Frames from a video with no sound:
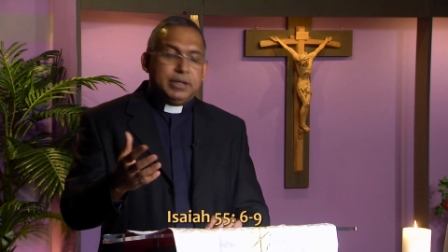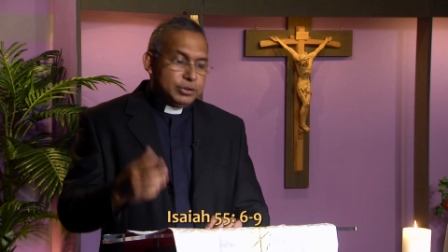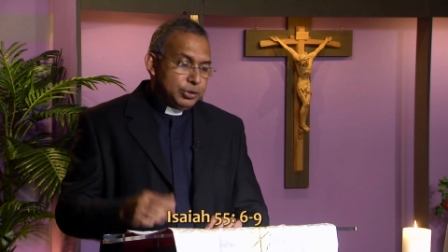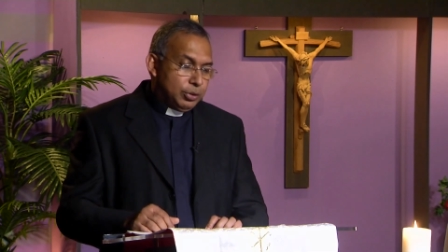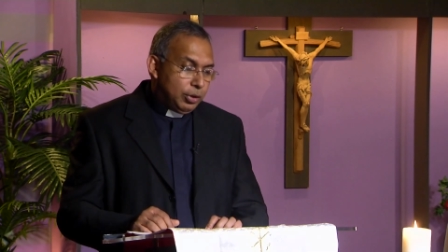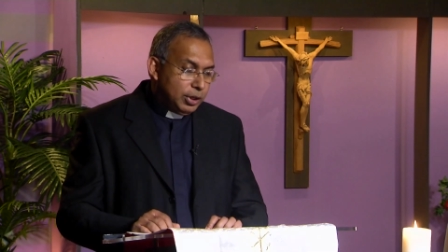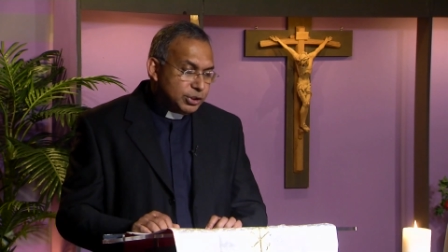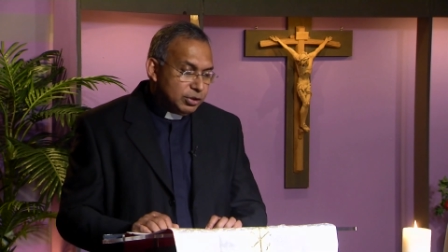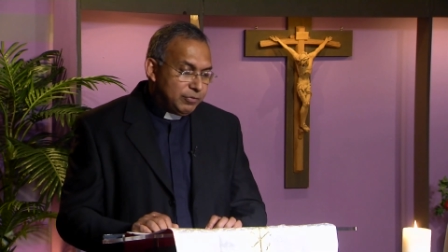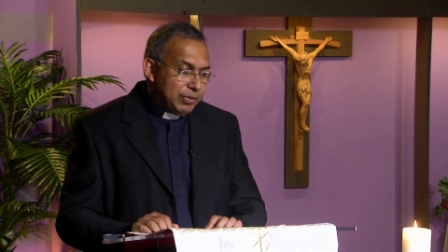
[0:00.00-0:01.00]
So
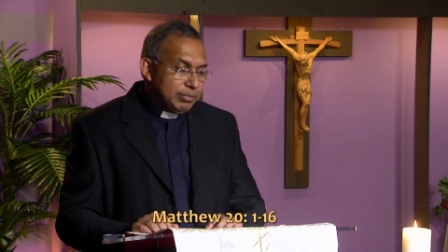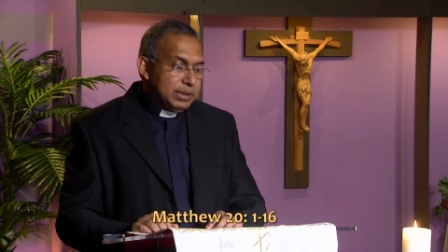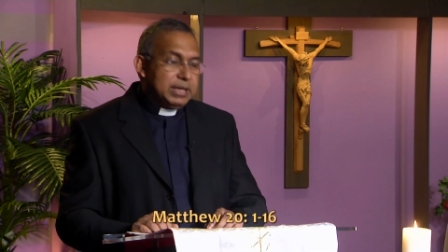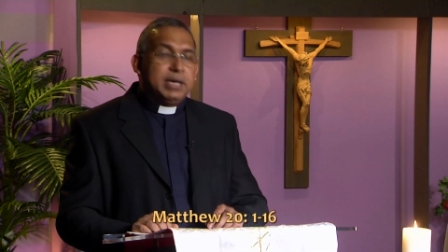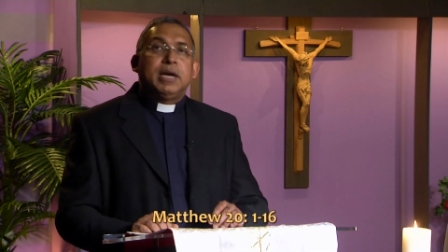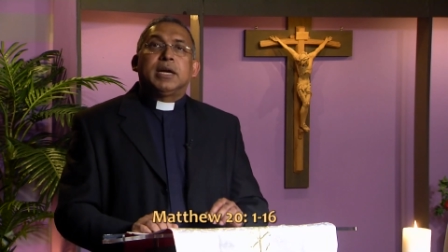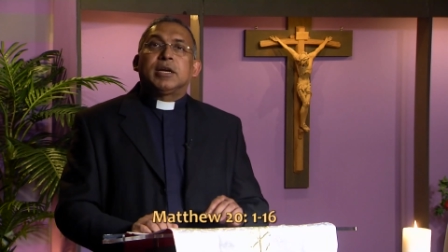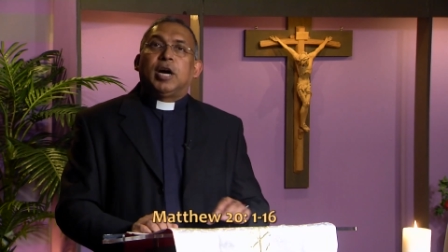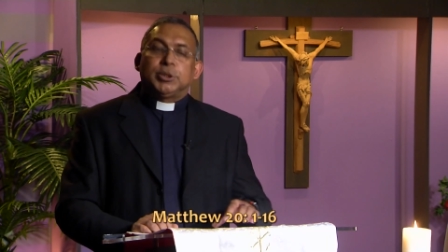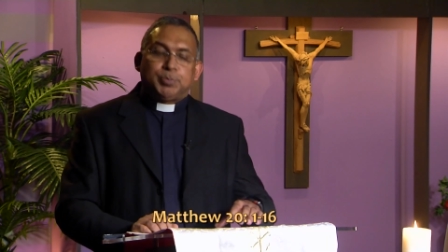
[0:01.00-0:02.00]
also from the
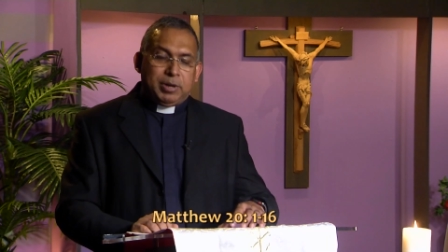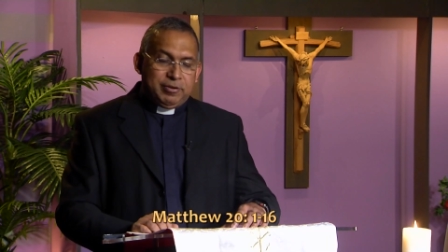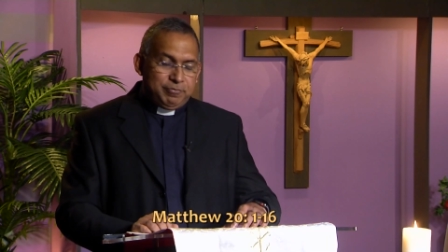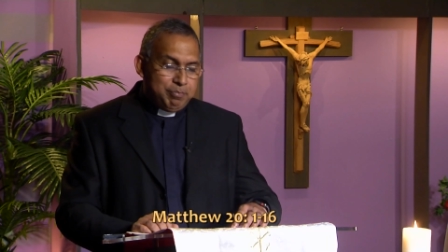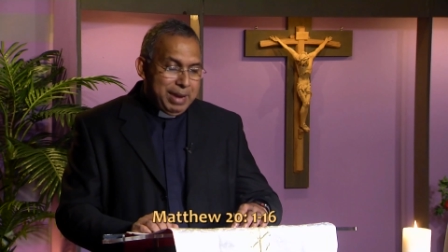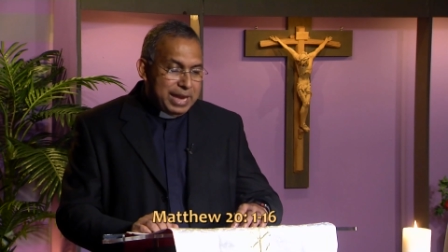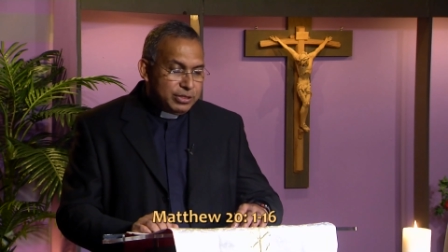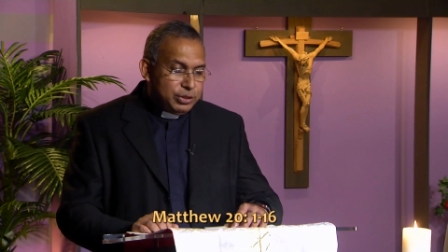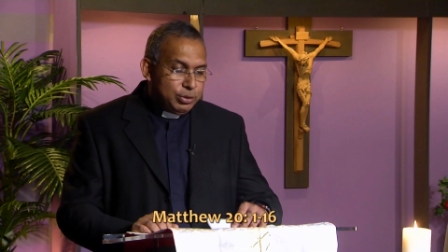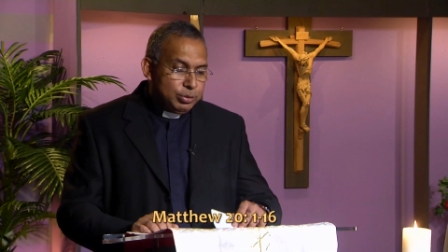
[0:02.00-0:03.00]
gospel of
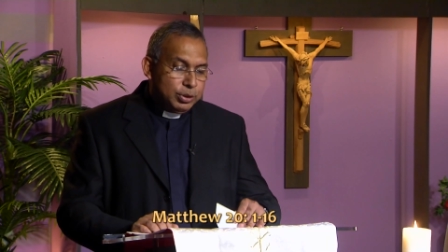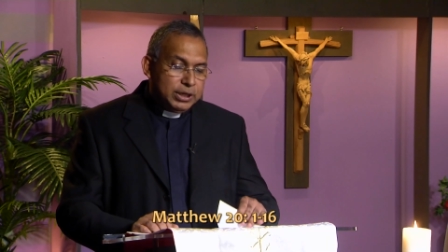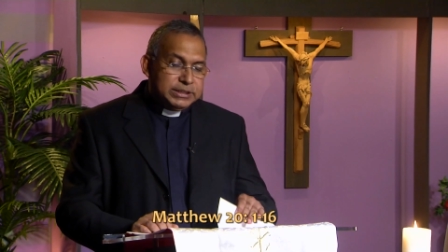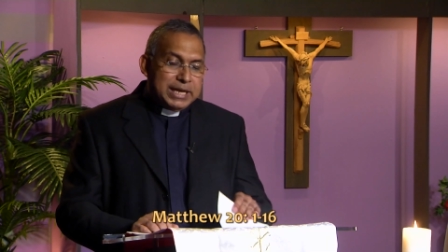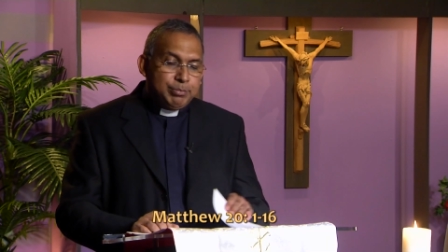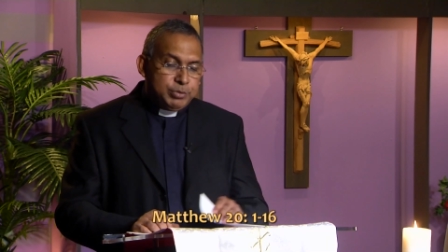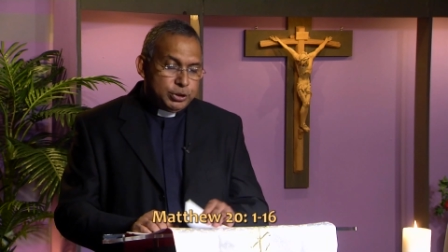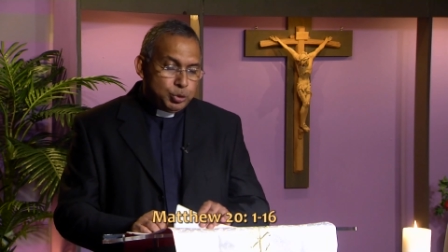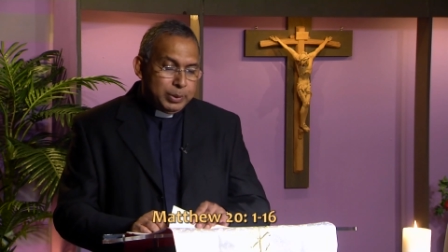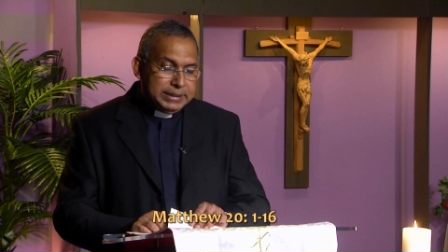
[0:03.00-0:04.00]
Matthew chapter
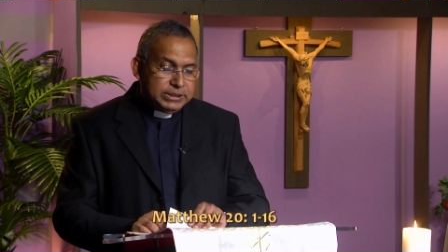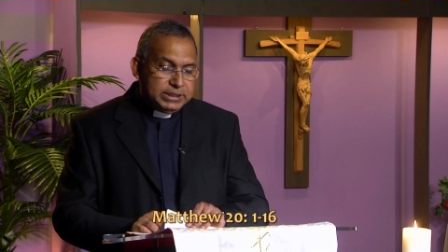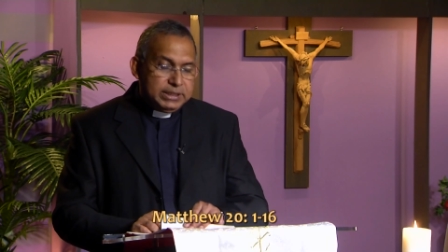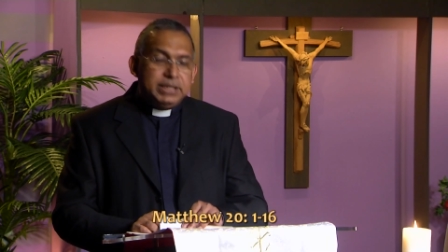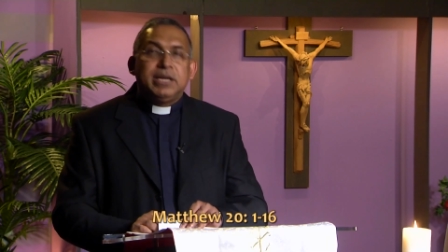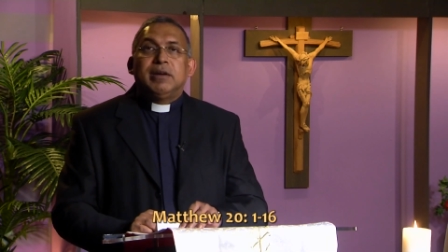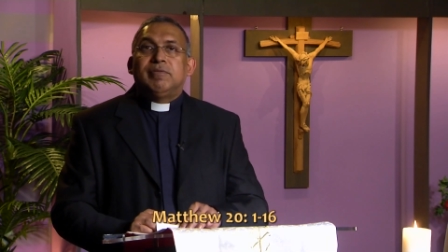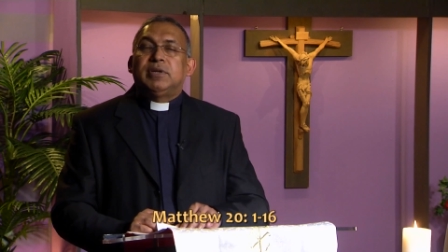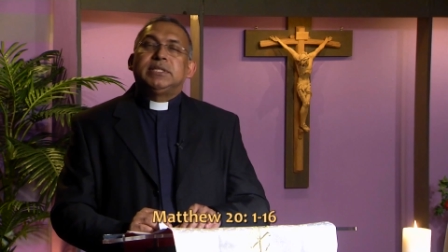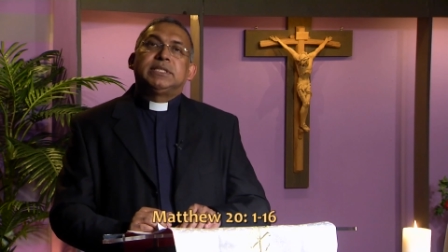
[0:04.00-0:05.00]
20
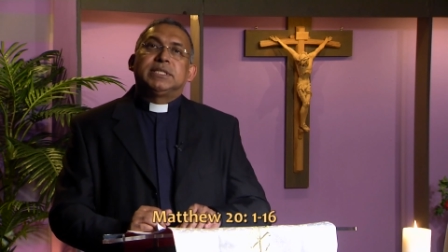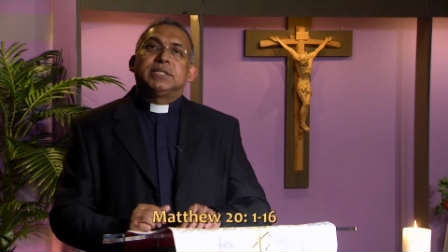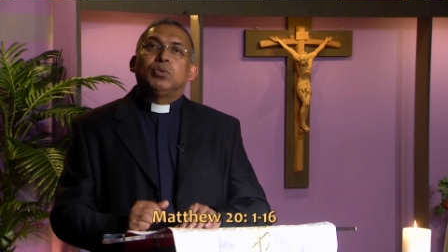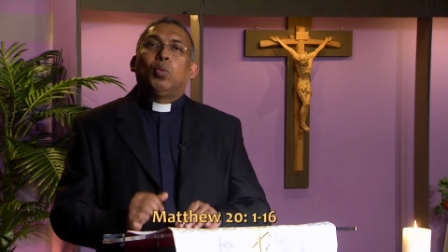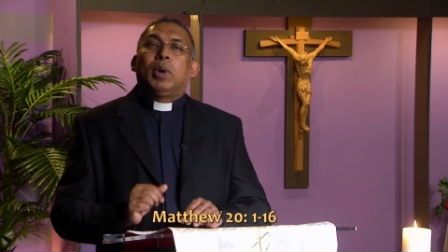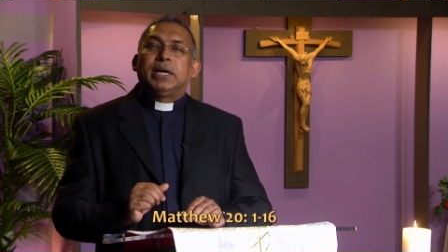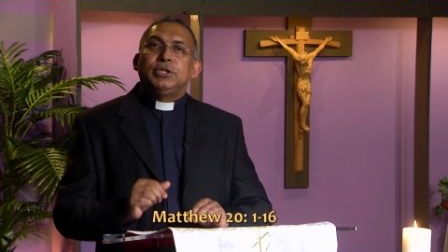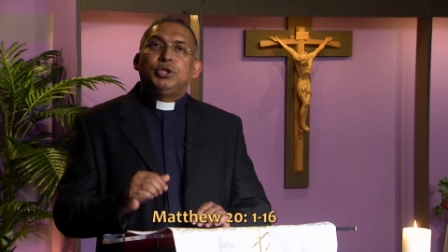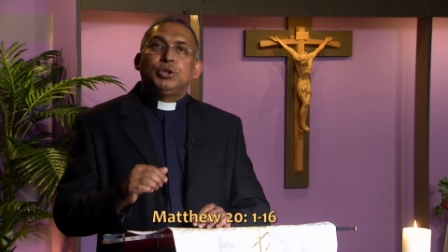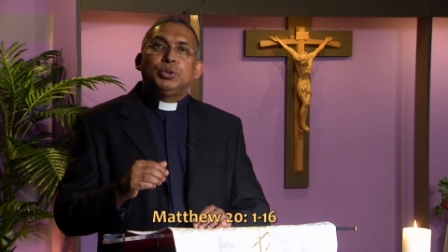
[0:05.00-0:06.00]
verses 1
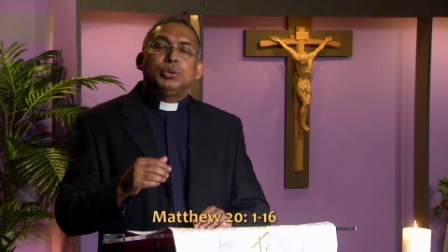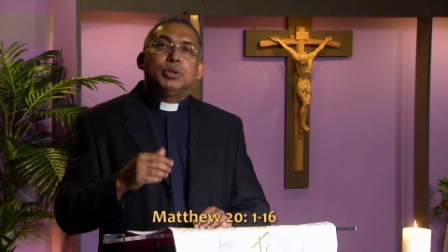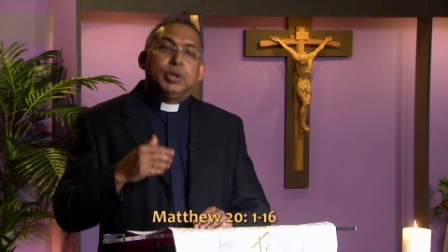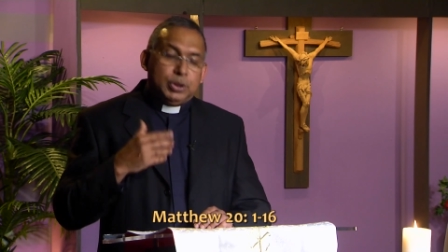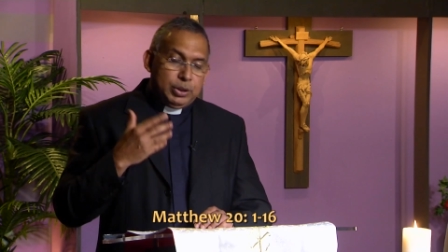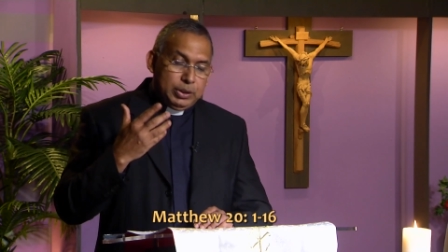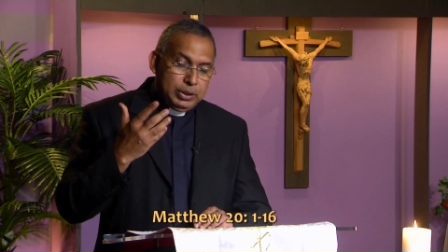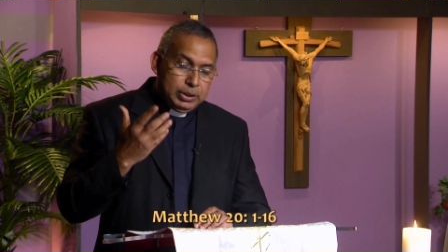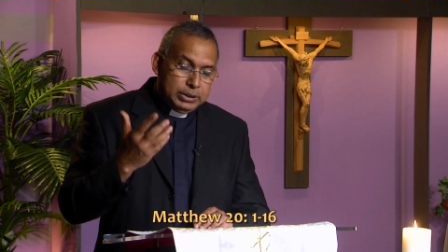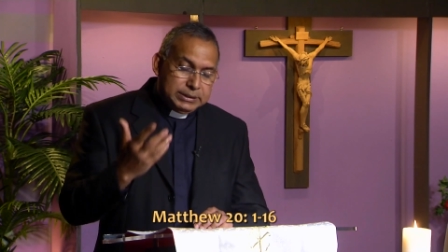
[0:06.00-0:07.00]
to
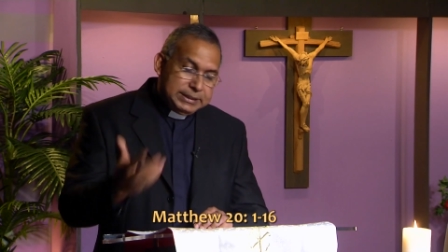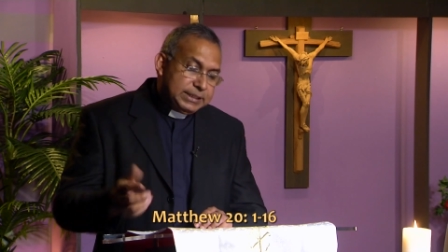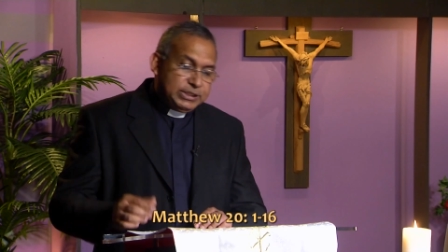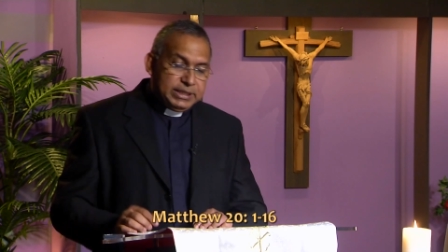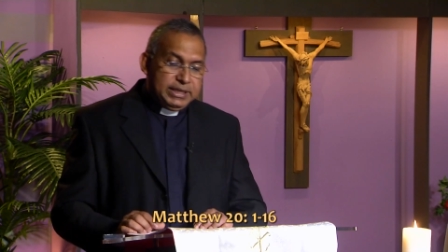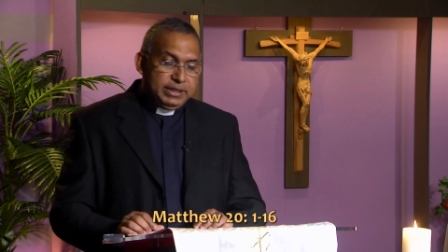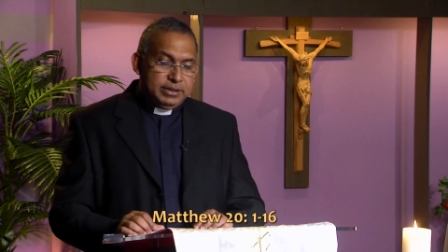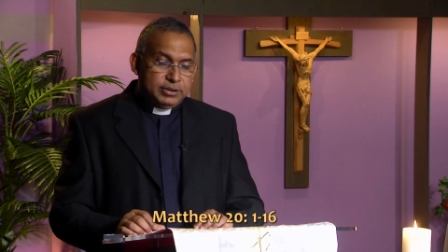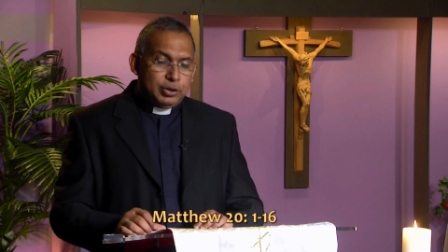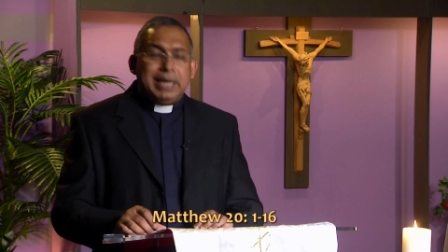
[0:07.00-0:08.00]
16.
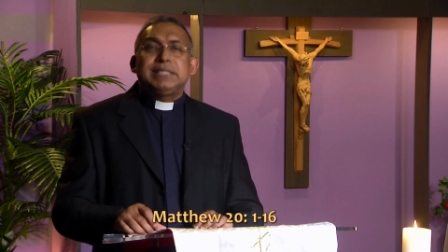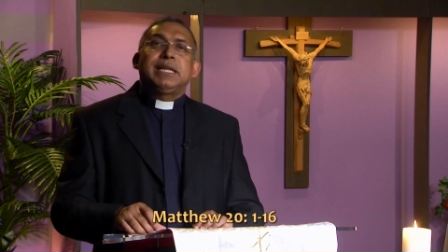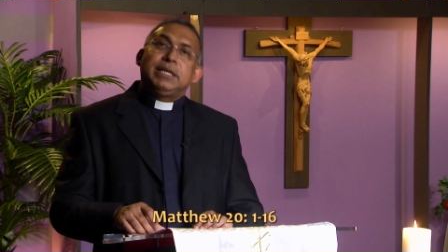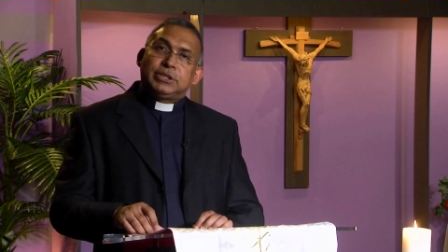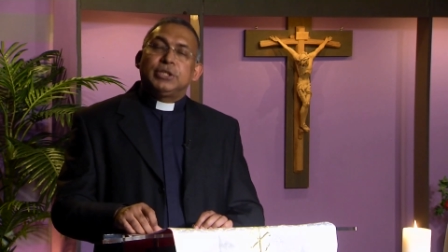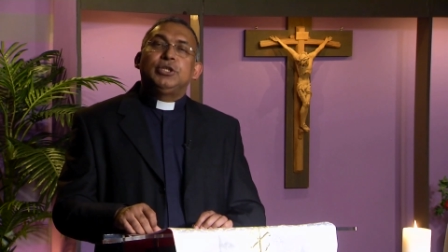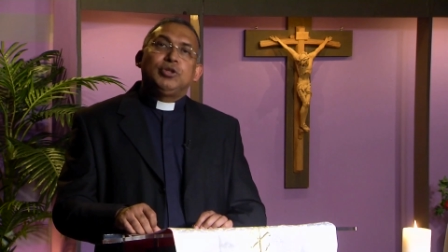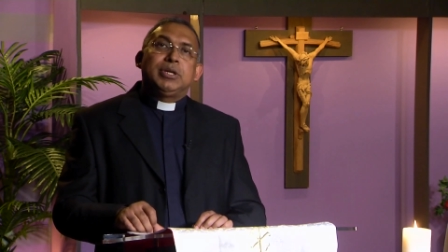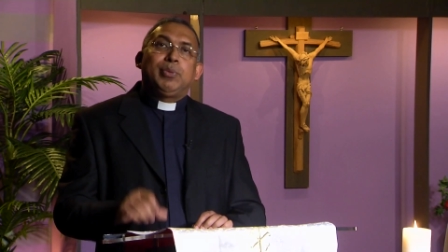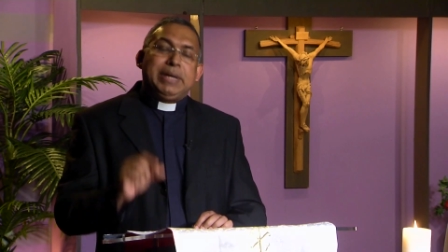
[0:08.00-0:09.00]
So let's listen to
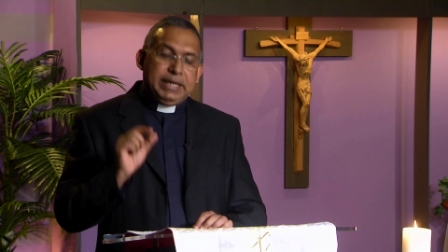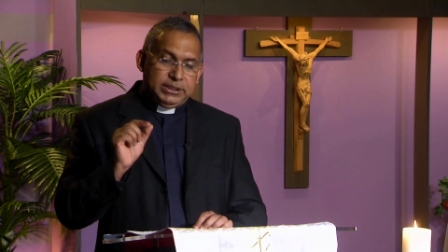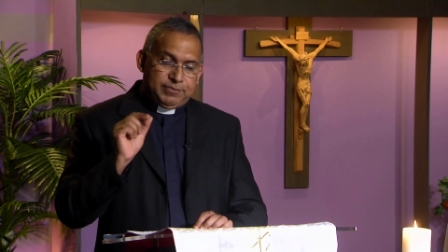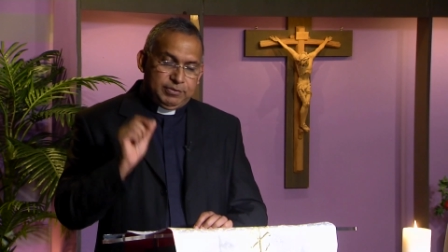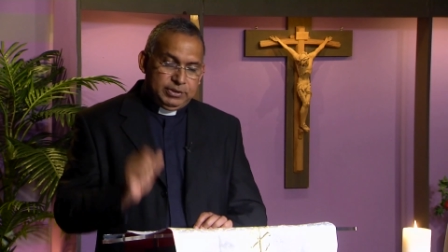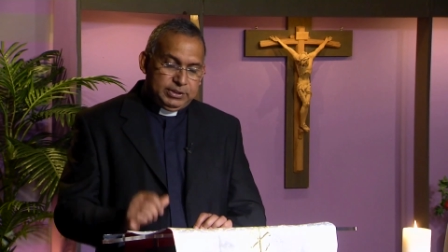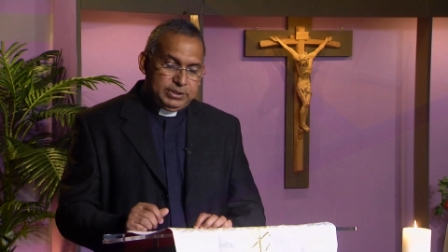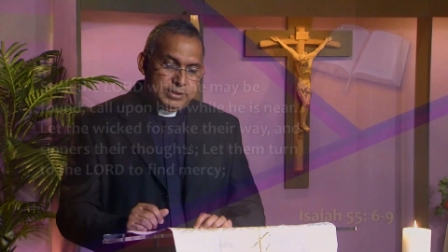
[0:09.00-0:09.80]
the readings first.